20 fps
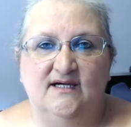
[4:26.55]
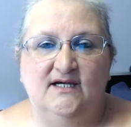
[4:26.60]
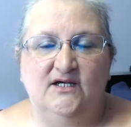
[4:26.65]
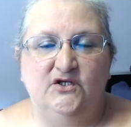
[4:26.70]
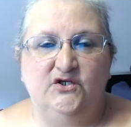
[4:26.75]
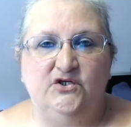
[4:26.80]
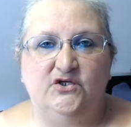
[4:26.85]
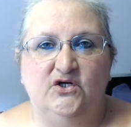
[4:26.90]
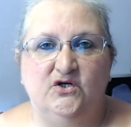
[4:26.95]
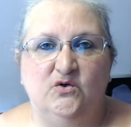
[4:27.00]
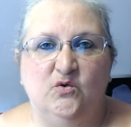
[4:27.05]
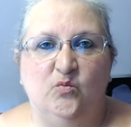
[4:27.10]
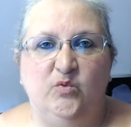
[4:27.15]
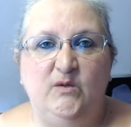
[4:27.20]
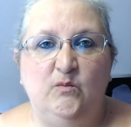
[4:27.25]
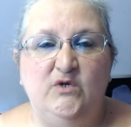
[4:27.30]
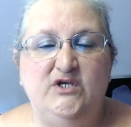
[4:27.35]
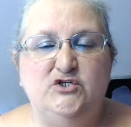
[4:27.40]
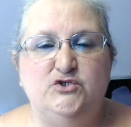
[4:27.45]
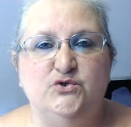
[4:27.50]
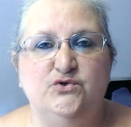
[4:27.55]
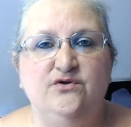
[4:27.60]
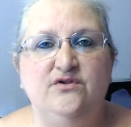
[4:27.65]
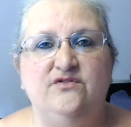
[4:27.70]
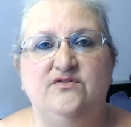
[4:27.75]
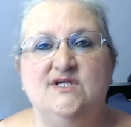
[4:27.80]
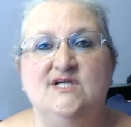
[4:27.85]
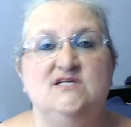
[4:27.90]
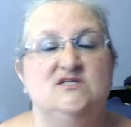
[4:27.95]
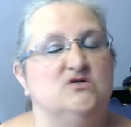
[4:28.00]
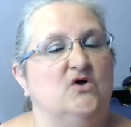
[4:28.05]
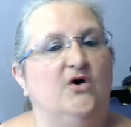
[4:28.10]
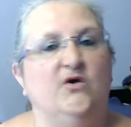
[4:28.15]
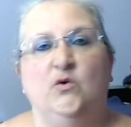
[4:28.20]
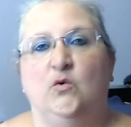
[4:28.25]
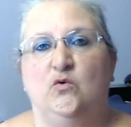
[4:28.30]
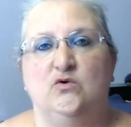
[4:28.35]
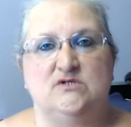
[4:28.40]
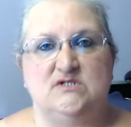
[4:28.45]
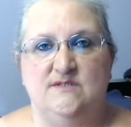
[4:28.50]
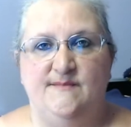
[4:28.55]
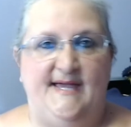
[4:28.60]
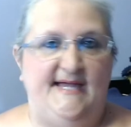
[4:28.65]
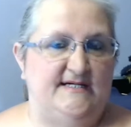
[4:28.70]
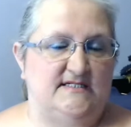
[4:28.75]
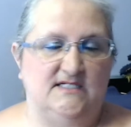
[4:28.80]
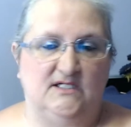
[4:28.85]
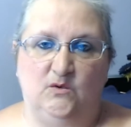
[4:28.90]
We do things on automatic.